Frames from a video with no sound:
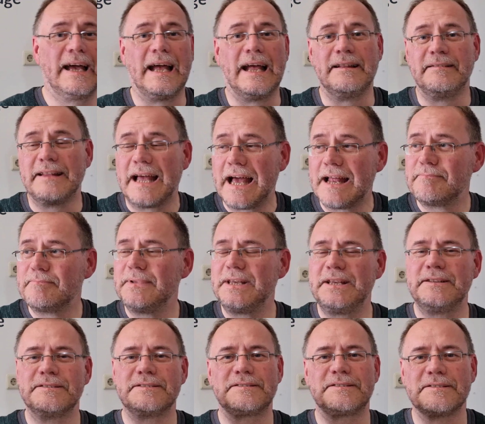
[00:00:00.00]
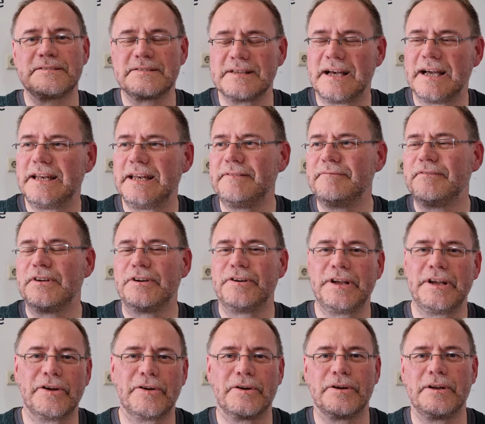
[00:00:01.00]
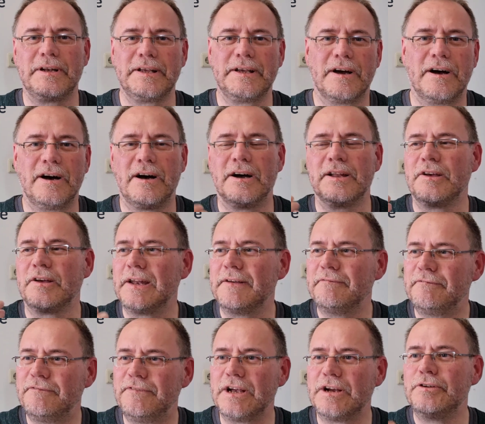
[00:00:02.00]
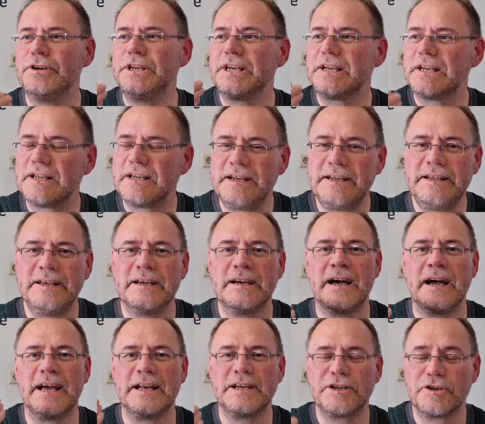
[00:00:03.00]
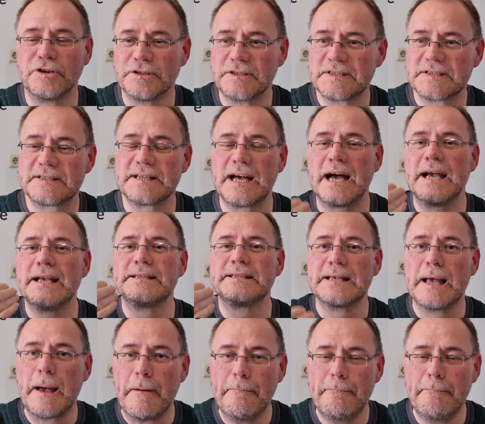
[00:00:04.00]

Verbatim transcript: And that means deciding very early on on a very clear and concise